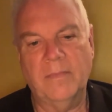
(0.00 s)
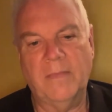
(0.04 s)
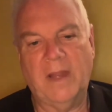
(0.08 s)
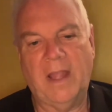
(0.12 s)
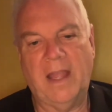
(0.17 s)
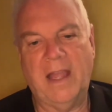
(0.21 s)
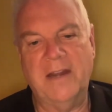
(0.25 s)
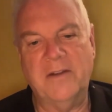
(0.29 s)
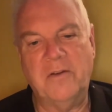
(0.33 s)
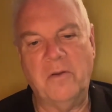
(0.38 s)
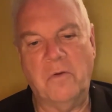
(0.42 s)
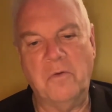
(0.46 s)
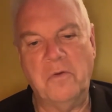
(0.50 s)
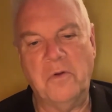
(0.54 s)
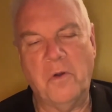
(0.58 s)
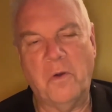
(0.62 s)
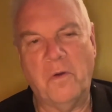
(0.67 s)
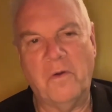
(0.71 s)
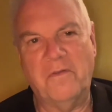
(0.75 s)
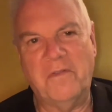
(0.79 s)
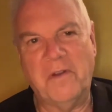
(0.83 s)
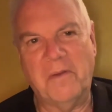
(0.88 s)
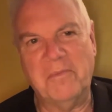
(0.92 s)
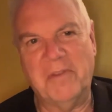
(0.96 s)
I don't know
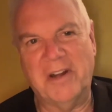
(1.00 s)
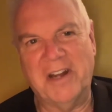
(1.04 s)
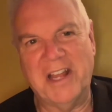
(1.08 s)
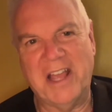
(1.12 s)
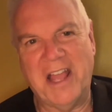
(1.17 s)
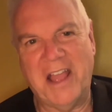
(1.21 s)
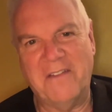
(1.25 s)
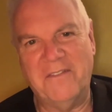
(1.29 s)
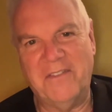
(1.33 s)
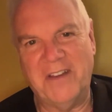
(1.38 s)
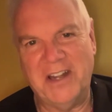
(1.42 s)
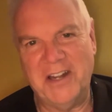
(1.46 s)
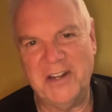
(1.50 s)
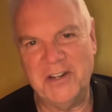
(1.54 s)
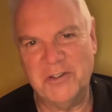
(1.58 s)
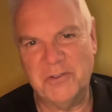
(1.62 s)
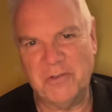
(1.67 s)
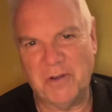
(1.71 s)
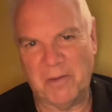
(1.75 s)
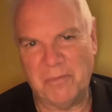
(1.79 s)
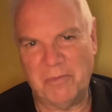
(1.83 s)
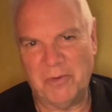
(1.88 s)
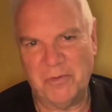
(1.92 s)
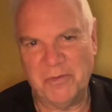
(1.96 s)
if I'm going to have any
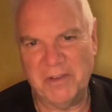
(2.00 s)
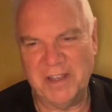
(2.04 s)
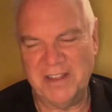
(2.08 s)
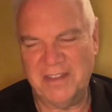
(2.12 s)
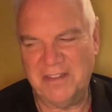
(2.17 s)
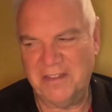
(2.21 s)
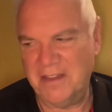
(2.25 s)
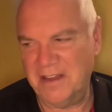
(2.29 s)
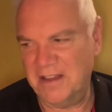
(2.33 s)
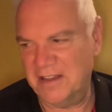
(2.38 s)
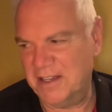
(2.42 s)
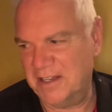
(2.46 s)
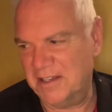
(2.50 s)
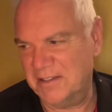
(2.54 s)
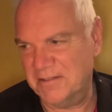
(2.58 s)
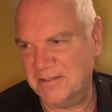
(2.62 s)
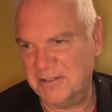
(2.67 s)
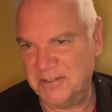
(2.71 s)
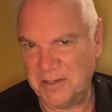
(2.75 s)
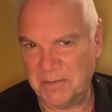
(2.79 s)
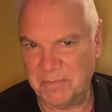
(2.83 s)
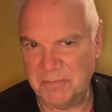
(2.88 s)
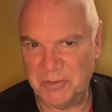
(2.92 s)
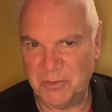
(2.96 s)
trouble with
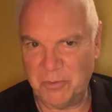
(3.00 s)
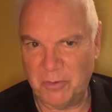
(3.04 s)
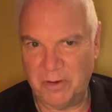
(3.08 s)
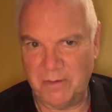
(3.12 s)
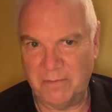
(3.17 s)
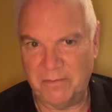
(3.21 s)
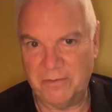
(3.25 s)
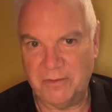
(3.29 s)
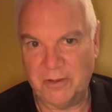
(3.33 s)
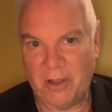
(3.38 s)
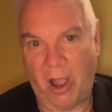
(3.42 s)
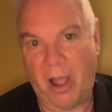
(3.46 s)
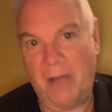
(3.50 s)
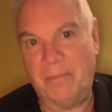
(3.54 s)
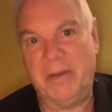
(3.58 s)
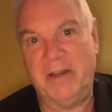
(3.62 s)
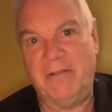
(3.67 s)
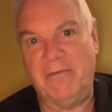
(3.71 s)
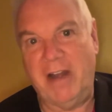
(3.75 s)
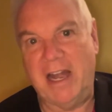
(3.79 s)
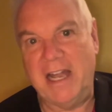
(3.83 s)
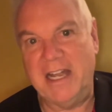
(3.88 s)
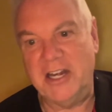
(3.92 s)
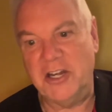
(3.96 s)
some sort of
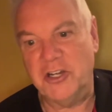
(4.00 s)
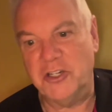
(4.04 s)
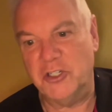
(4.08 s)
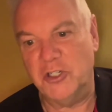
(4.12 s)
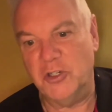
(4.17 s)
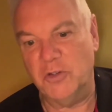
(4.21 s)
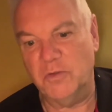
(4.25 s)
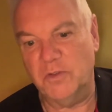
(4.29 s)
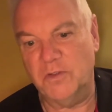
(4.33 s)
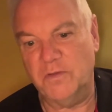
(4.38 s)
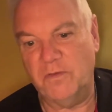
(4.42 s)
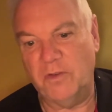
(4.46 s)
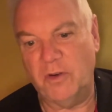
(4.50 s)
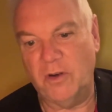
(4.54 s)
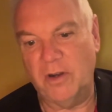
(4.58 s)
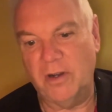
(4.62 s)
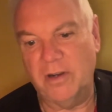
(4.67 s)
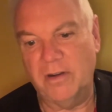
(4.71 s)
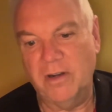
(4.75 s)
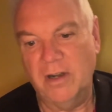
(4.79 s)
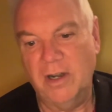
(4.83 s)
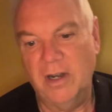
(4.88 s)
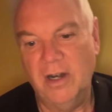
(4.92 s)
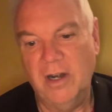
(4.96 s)
copyright issues
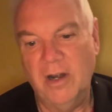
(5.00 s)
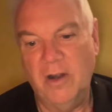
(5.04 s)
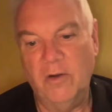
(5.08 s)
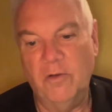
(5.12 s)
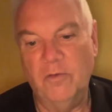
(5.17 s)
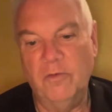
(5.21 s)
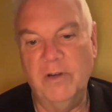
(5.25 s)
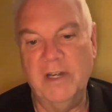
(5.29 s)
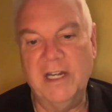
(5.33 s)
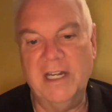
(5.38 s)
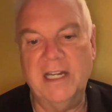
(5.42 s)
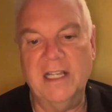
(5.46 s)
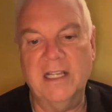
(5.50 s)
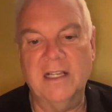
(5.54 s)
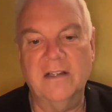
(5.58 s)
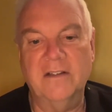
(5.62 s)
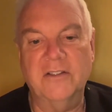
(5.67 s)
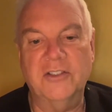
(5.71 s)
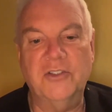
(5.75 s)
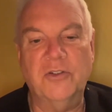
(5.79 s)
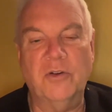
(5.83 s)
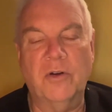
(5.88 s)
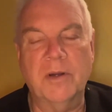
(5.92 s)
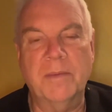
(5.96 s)
for reading a
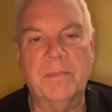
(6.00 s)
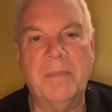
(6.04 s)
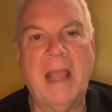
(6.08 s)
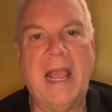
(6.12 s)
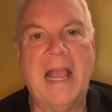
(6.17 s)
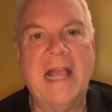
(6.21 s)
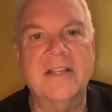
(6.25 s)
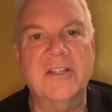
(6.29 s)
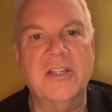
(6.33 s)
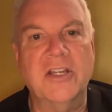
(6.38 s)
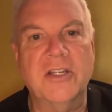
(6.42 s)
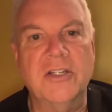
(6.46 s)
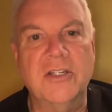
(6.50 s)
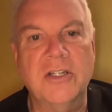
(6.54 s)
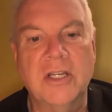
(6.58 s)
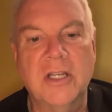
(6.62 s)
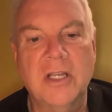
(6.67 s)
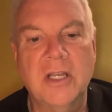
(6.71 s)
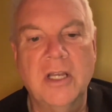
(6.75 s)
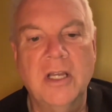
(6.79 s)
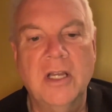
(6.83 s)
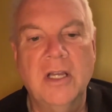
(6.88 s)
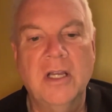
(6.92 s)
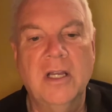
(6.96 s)
short passage
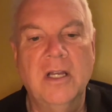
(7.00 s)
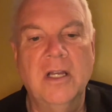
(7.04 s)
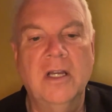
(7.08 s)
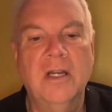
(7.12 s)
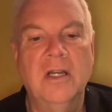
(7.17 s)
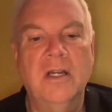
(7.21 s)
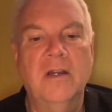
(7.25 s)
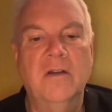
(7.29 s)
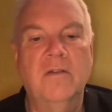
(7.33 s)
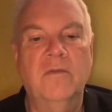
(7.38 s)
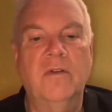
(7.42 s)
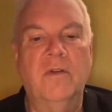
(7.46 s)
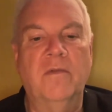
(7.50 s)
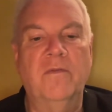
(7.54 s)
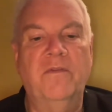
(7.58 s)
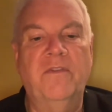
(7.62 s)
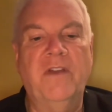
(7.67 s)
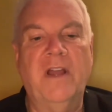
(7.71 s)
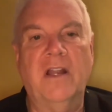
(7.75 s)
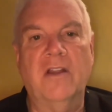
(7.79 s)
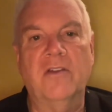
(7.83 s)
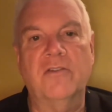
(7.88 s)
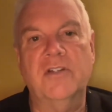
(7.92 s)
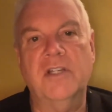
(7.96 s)
from
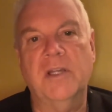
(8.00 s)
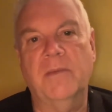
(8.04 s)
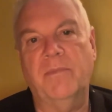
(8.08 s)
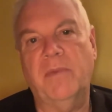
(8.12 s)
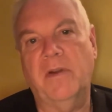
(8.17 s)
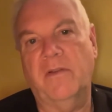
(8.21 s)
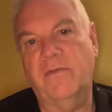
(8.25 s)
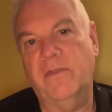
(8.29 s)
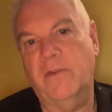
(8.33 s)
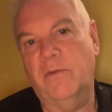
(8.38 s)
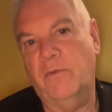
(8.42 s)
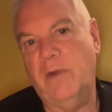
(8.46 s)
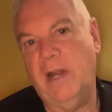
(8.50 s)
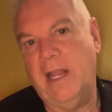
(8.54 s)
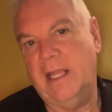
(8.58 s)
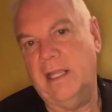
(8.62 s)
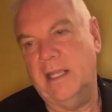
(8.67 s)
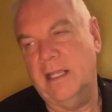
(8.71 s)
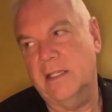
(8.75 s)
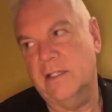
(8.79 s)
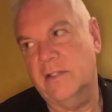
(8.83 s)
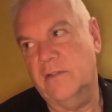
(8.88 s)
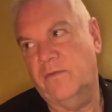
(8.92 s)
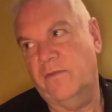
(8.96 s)
Fellowship of the Ring.
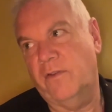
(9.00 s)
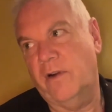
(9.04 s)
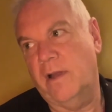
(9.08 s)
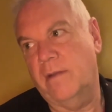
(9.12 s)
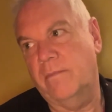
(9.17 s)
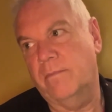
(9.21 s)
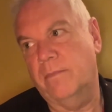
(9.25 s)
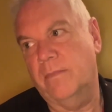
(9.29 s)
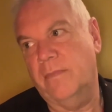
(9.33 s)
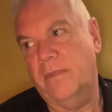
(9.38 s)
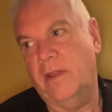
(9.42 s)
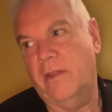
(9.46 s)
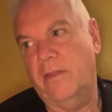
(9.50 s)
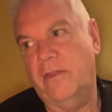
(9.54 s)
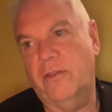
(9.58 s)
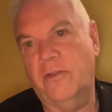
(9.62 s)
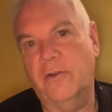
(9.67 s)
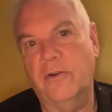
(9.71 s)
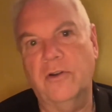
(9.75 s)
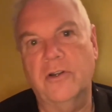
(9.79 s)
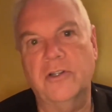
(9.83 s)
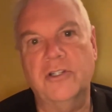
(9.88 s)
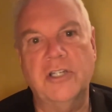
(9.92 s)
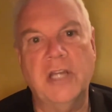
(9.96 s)
It's from the
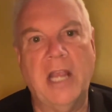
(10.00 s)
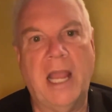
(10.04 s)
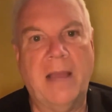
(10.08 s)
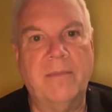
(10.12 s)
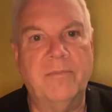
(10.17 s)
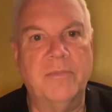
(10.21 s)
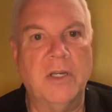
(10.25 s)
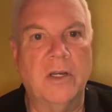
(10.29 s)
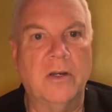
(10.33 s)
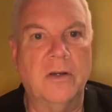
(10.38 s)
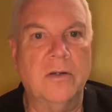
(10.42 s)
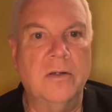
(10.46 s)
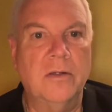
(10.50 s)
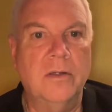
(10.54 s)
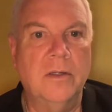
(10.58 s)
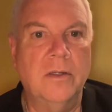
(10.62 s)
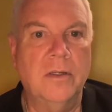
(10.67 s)
3rd chapter.